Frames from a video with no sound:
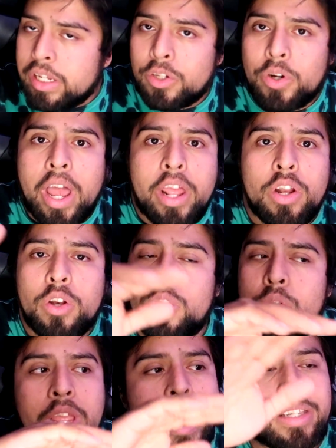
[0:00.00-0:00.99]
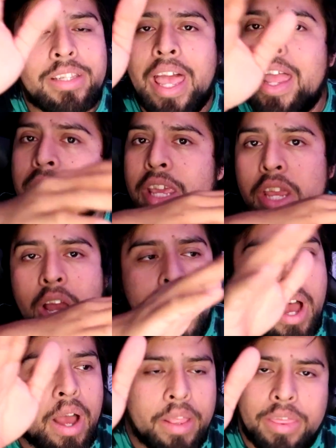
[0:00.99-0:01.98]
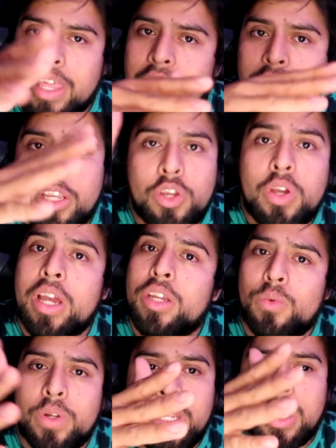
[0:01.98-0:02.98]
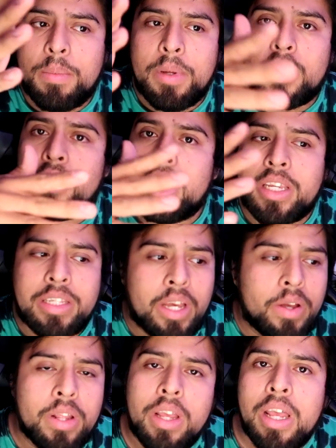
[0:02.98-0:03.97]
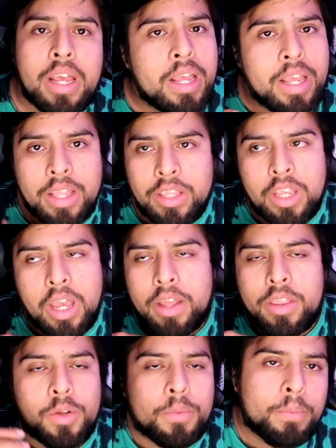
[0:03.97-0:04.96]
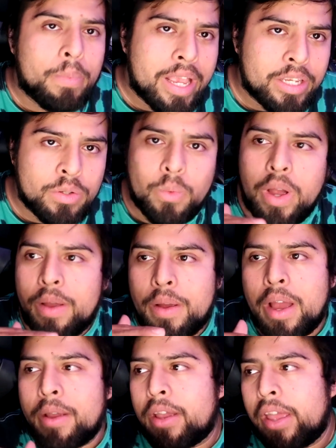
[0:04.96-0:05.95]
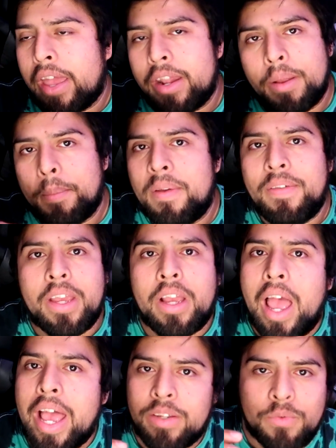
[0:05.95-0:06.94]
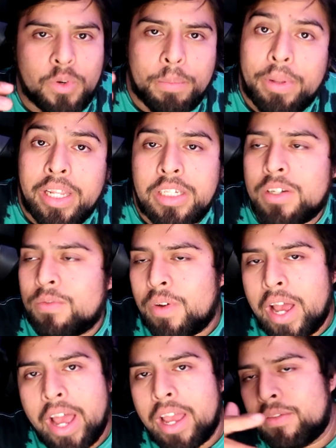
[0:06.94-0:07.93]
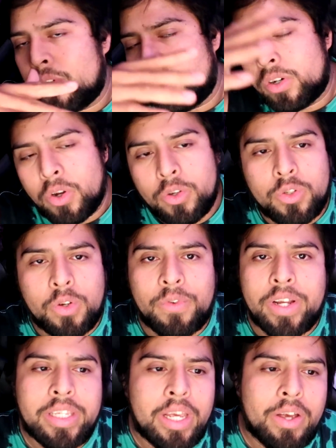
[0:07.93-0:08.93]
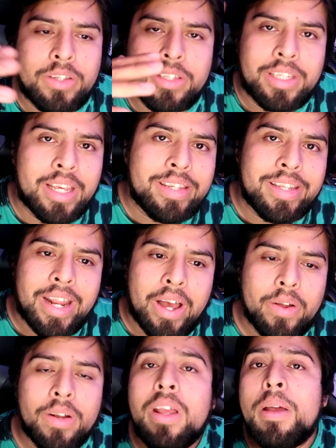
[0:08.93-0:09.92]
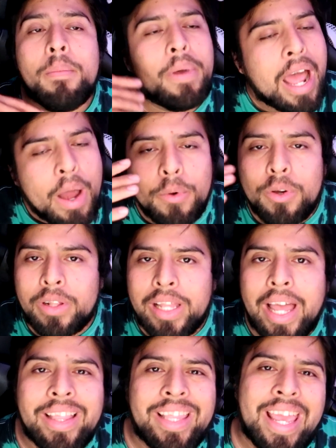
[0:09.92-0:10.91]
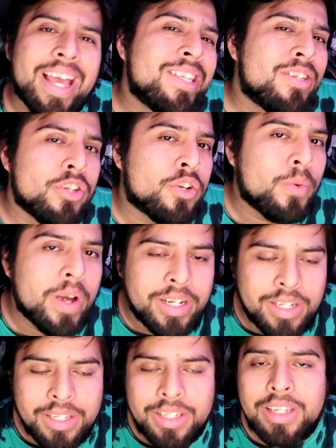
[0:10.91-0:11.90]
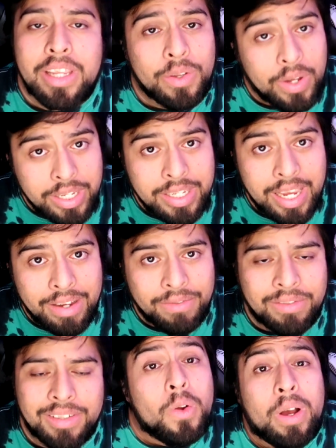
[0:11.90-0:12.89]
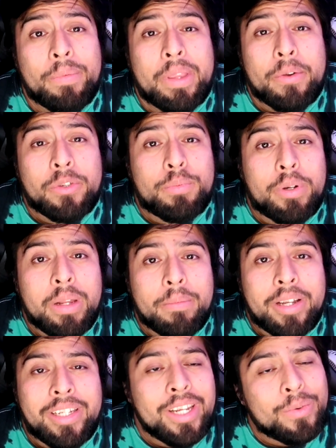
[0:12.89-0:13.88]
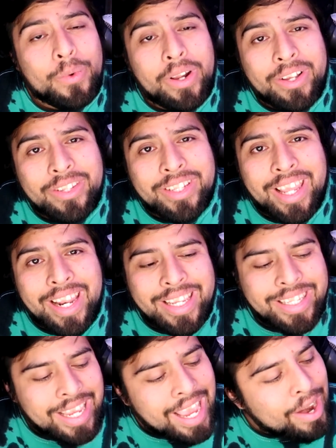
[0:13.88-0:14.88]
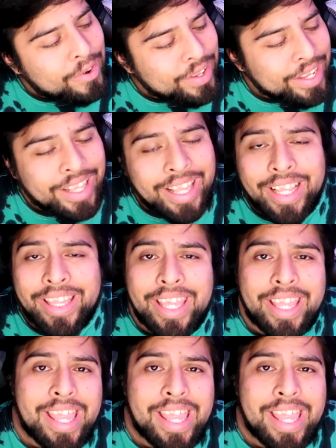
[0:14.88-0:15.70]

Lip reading: try to test any things that you guys really need me to test out the best way I can. Maybe ask for a PlayStation 5 or go to a friend's house and test it out, but I will gladly answer your questions that you guys have. Well, that was pretty much it. What else can I say? I really like the